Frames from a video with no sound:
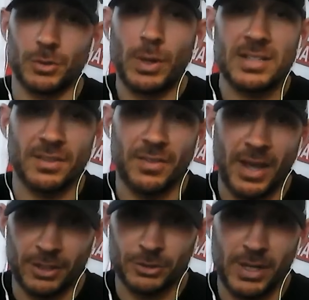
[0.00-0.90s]
So no one has an
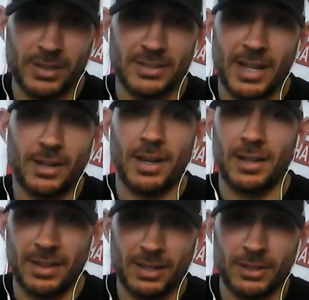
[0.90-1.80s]
advantage, right? They take
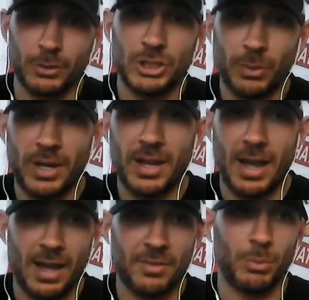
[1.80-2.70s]
anything Gucci away you
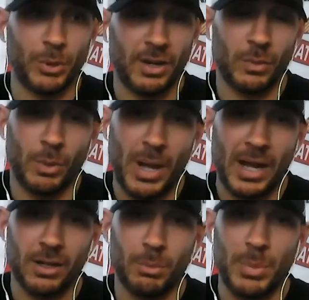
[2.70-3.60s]
have and put everyone
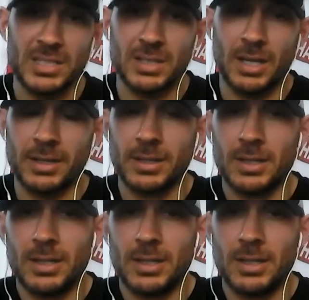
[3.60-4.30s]
back on baseline.